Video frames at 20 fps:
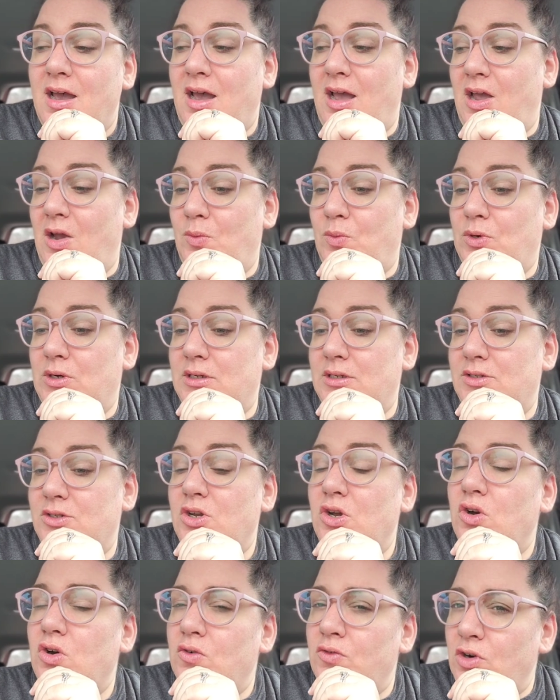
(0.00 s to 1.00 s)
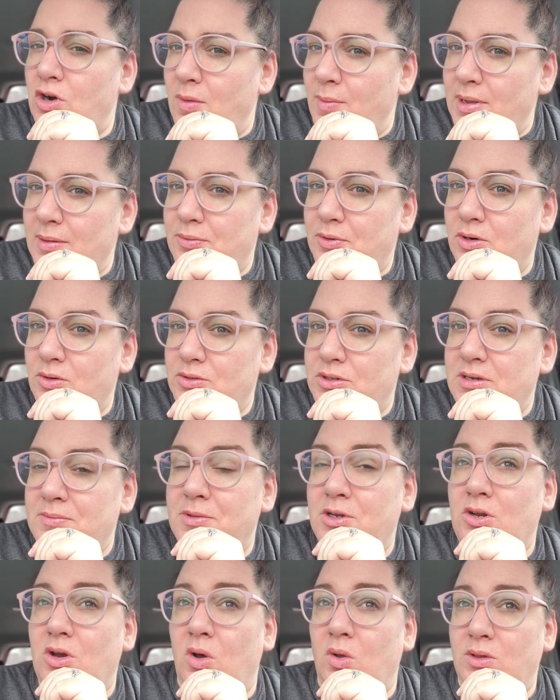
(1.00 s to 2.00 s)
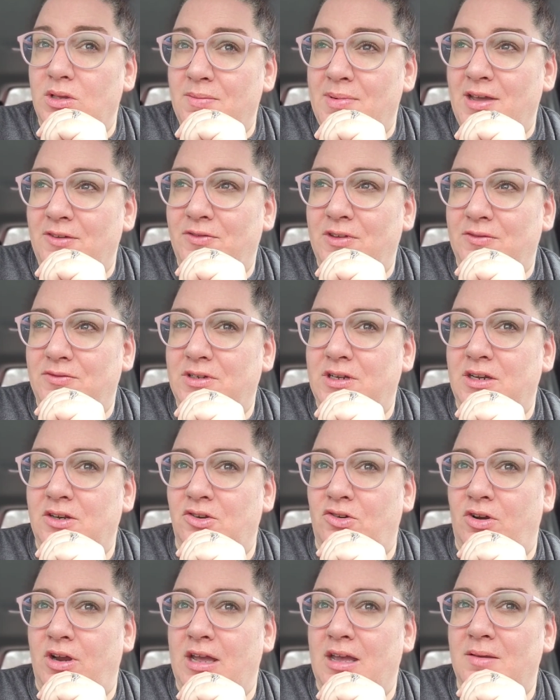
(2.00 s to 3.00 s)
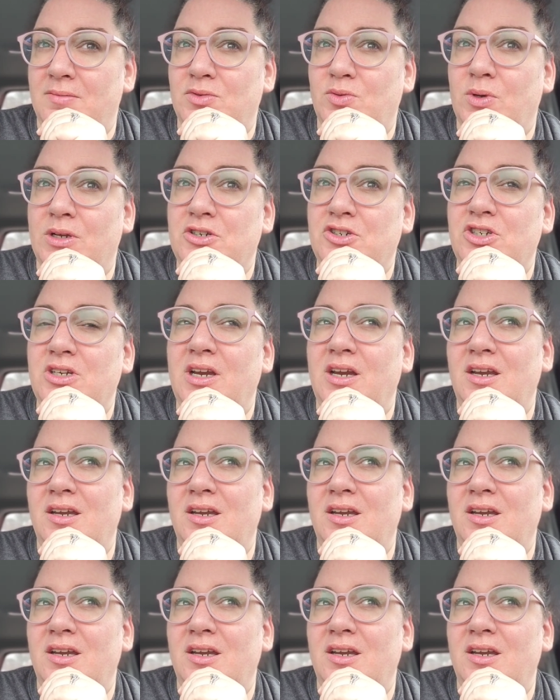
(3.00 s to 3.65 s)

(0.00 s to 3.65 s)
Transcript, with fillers: I was over on my protein, but only by 15 grams, which